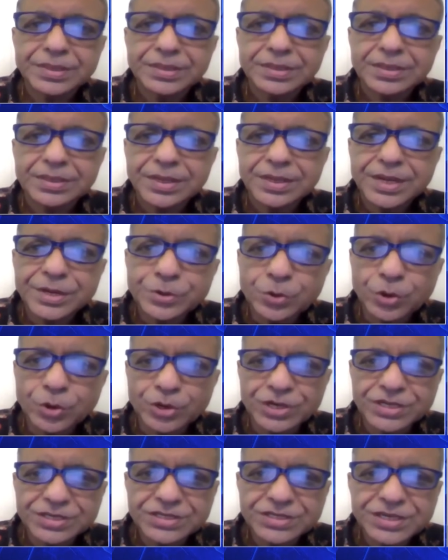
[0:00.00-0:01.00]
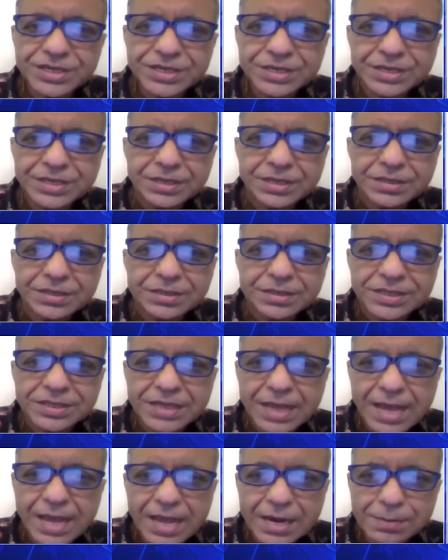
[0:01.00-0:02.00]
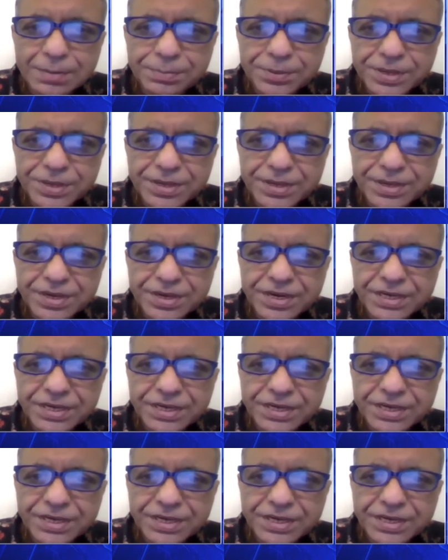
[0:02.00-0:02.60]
in ODC, the LPA